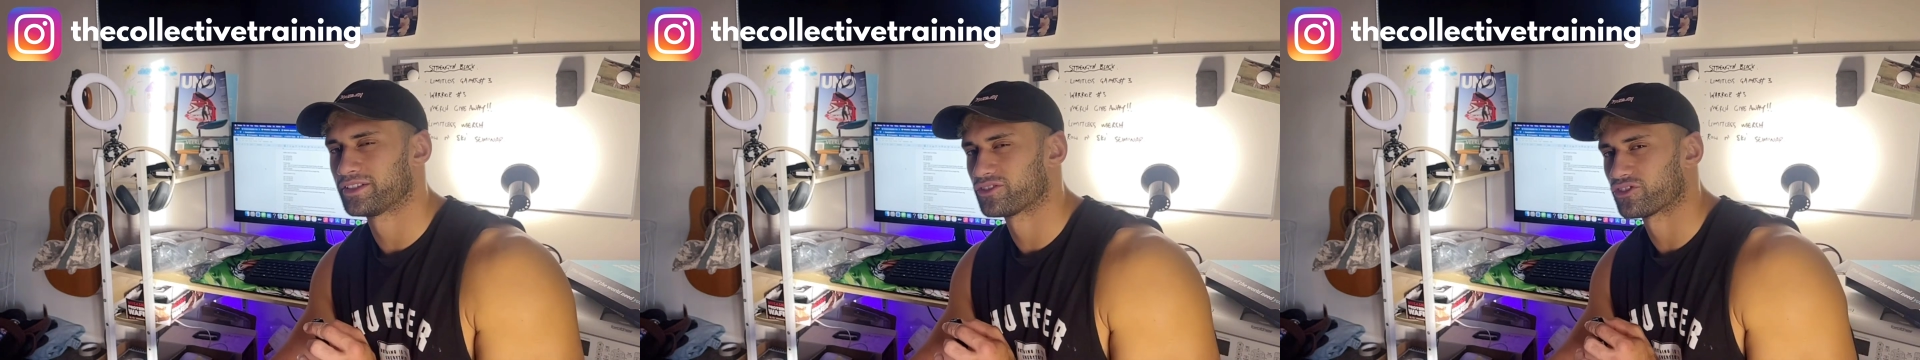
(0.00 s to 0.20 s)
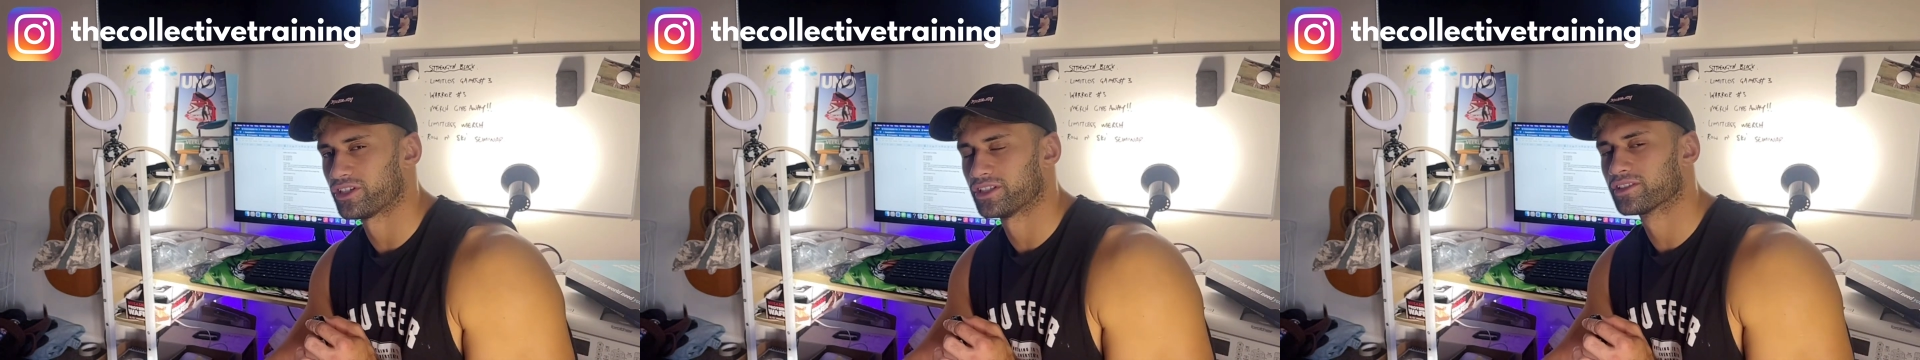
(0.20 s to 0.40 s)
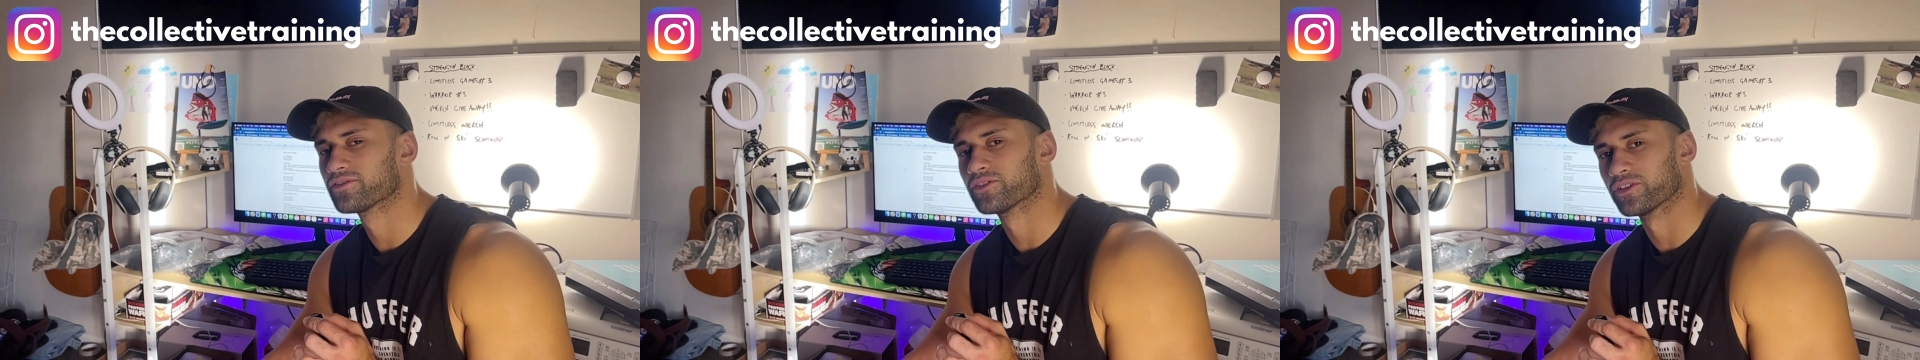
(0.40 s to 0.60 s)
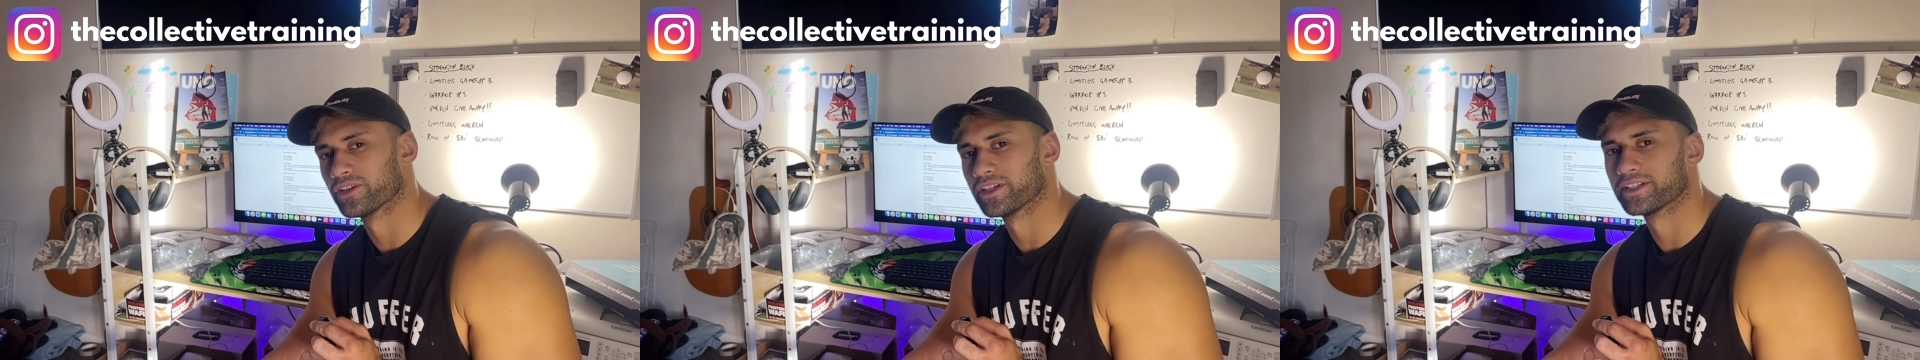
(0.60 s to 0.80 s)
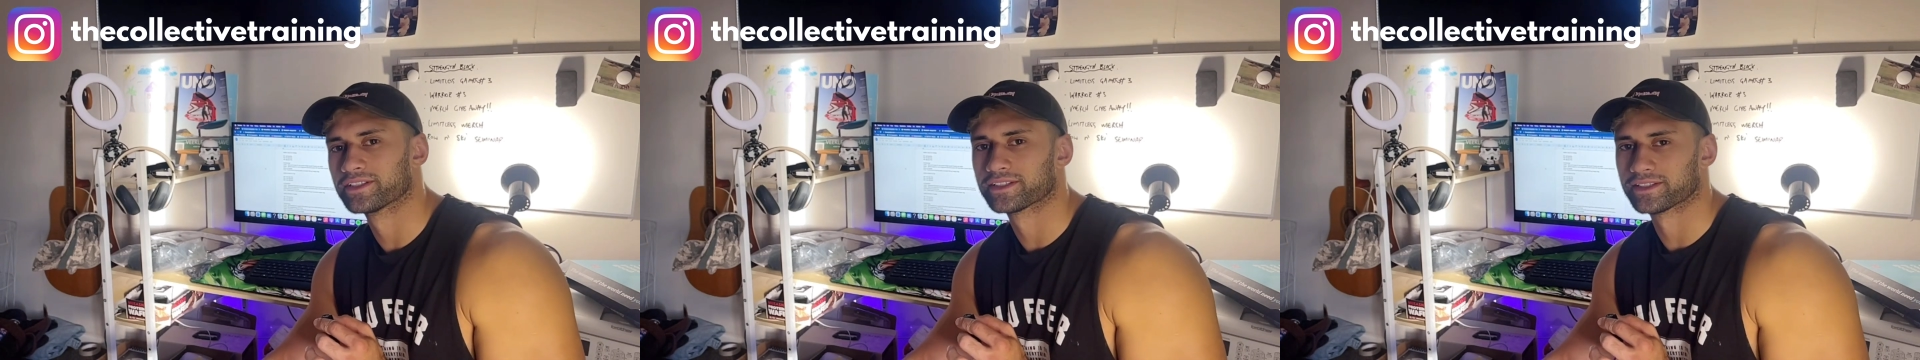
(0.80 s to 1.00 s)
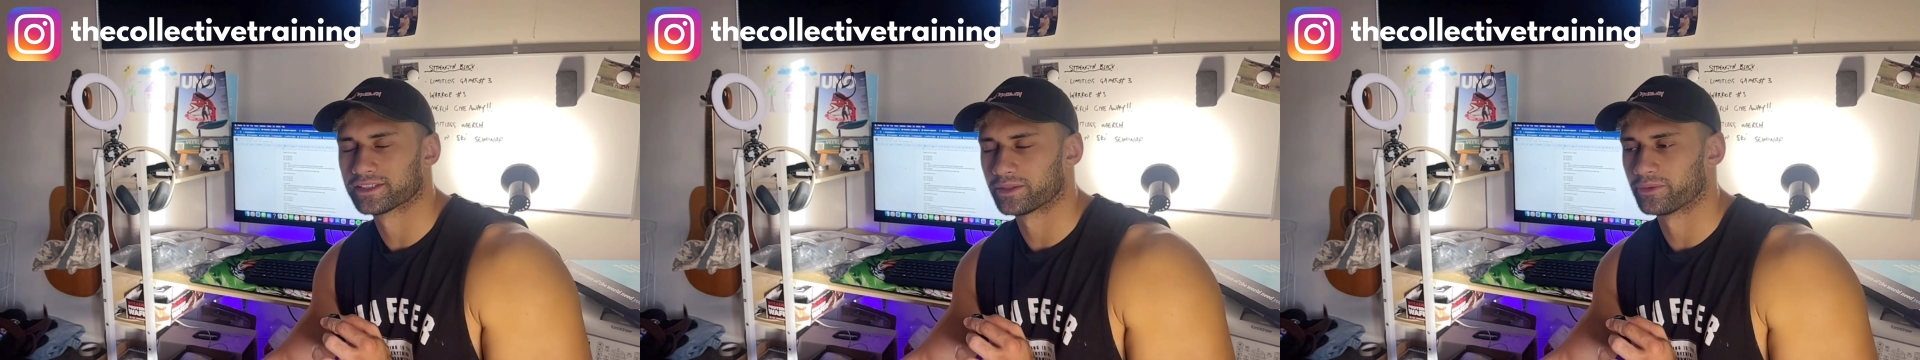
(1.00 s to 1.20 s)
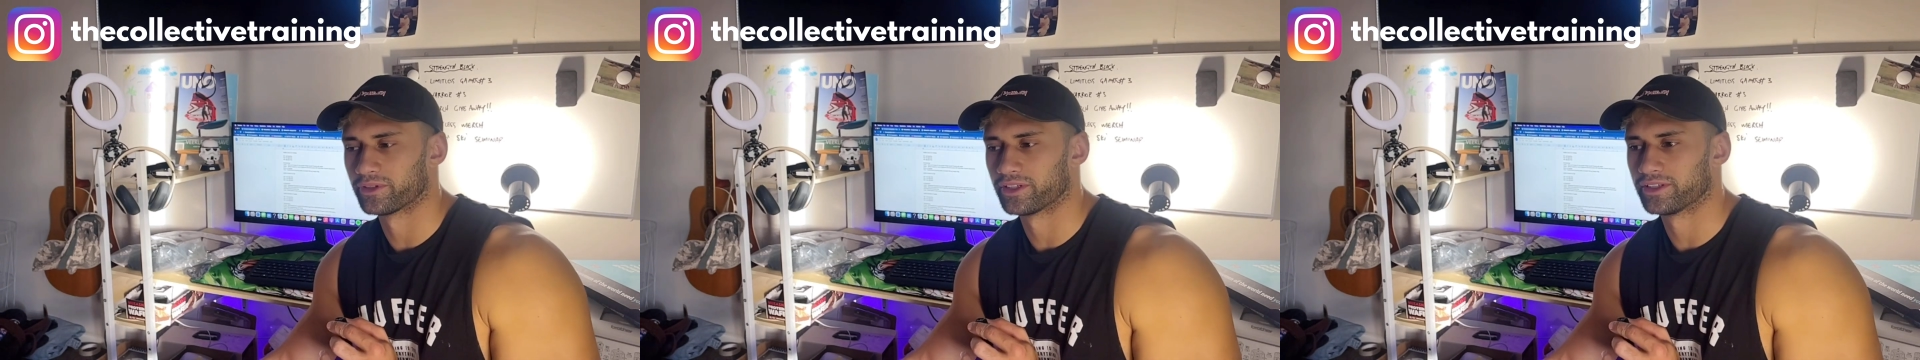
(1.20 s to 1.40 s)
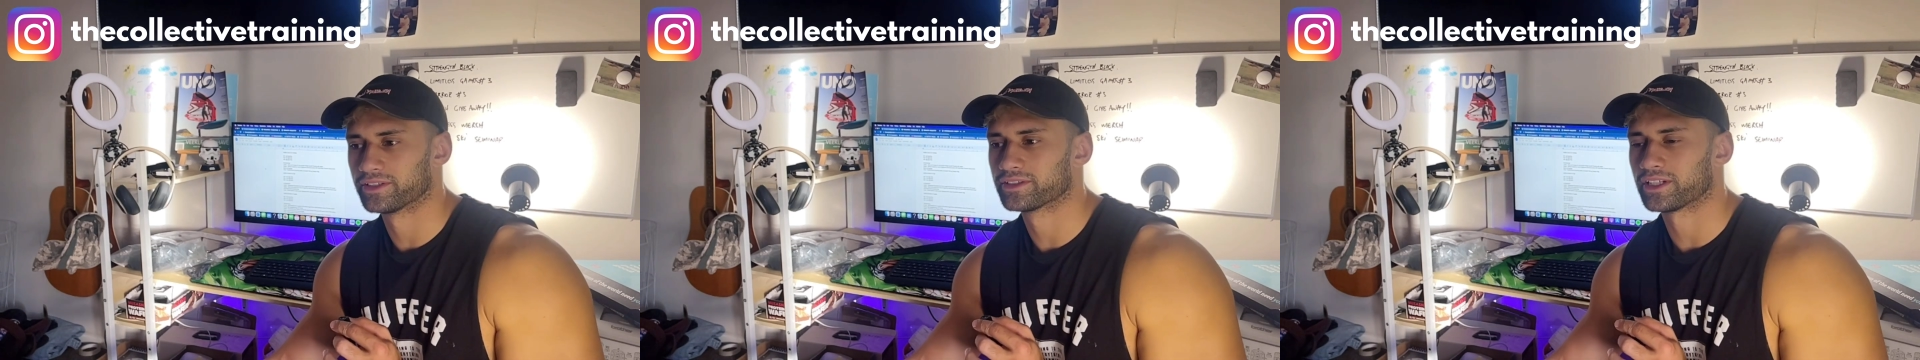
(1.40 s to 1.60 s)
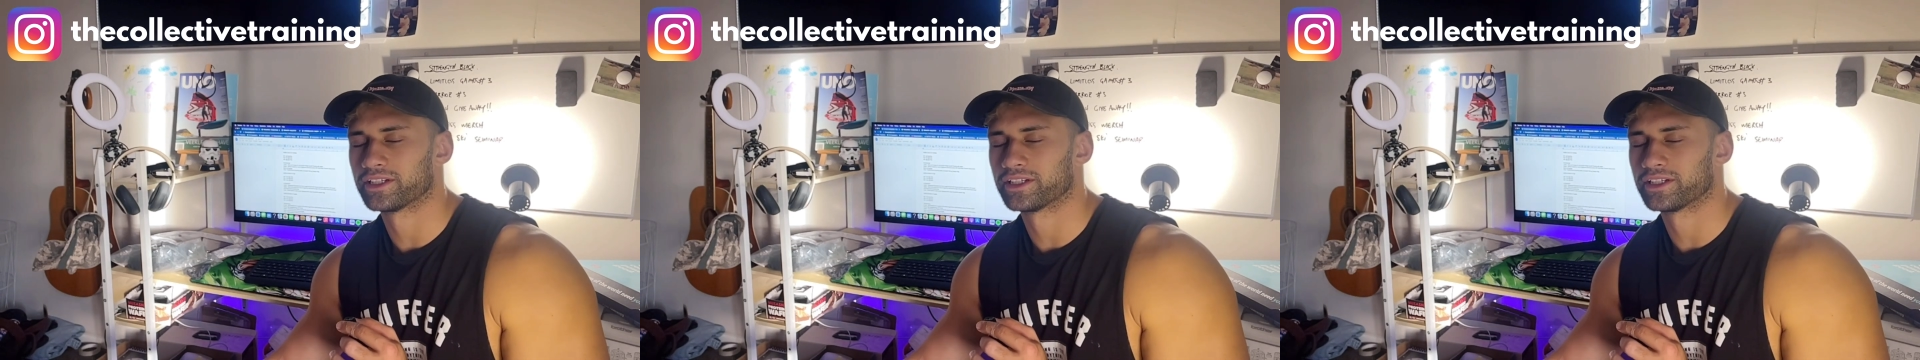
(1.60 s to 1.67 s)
transfer into some of this.